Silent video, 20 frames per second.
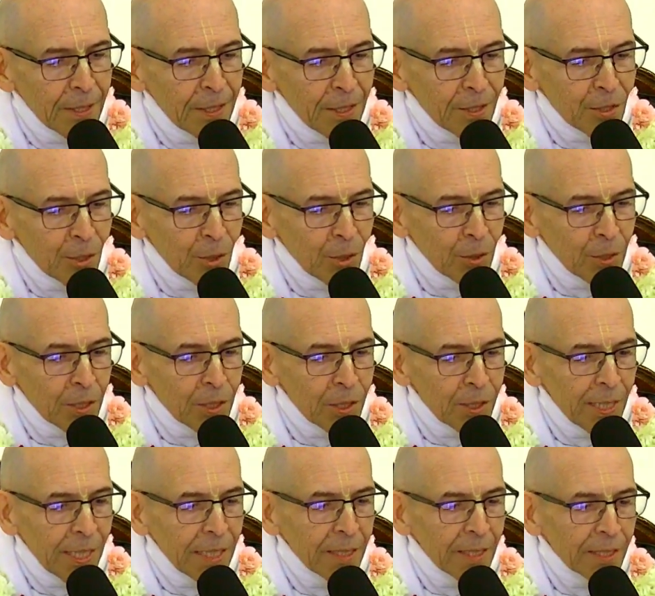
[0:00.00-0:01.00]
So
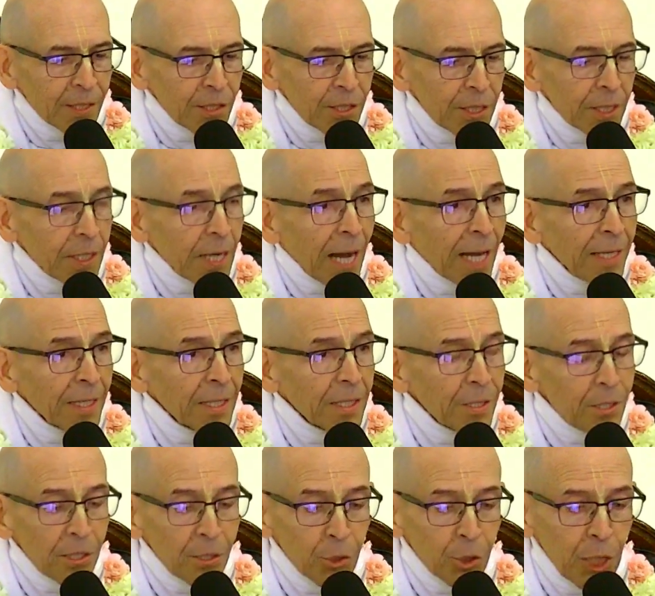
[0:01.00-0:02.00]
instead, let's seek
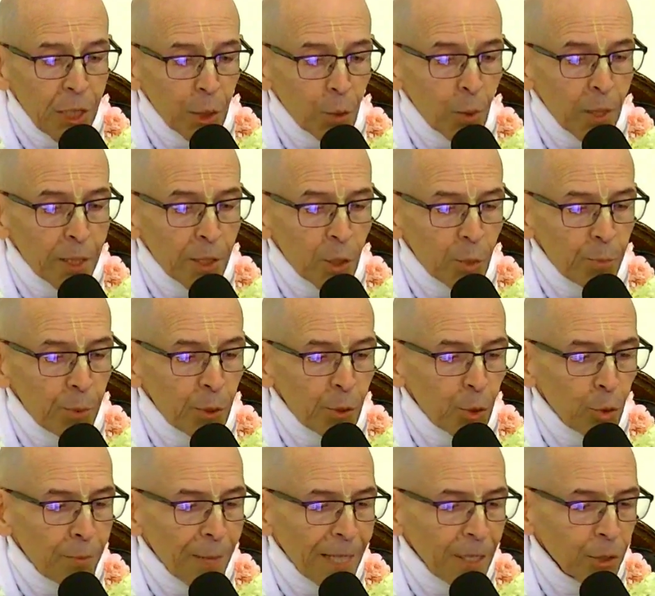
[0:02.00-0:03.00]
guidance in genuine
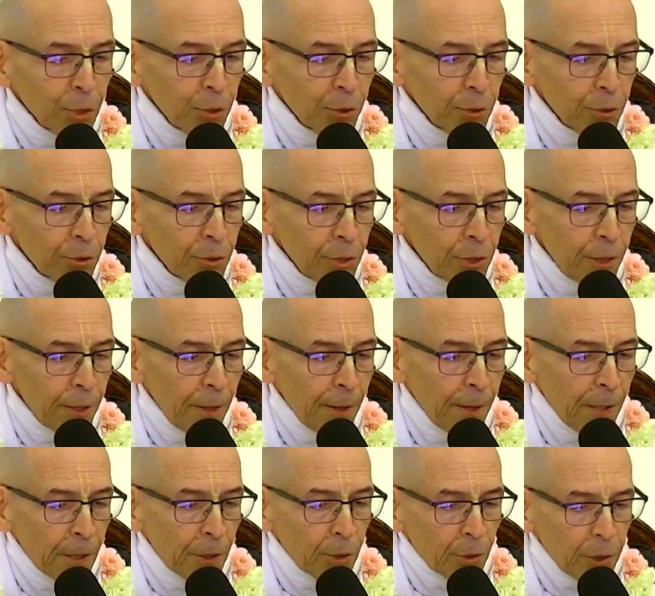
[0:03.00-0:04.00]
spiritual masters
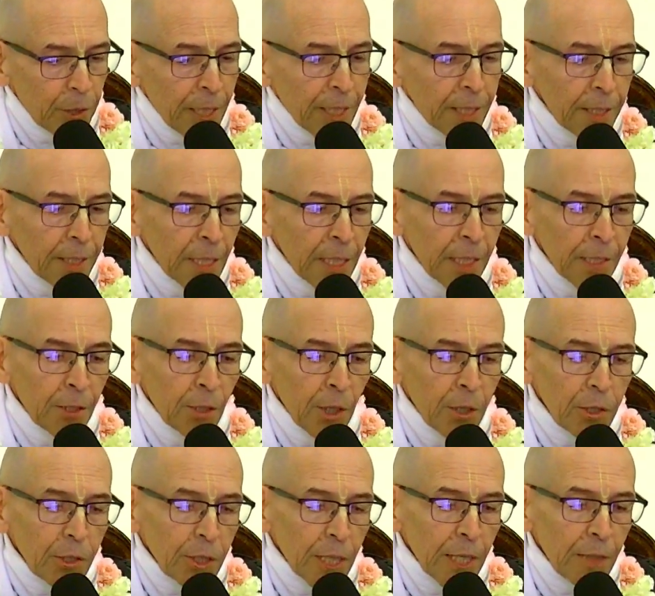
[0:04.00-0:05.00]
to dedicate
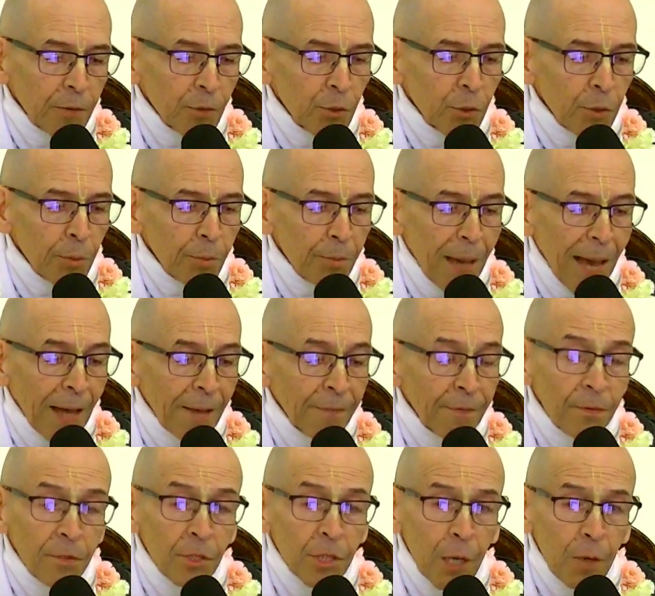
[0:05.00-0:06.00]
ourselves to the path
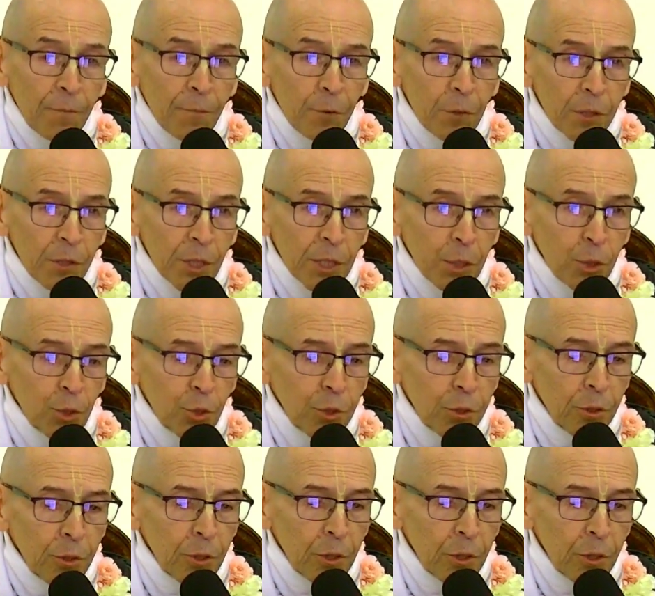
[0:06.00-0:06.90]
of self-realization,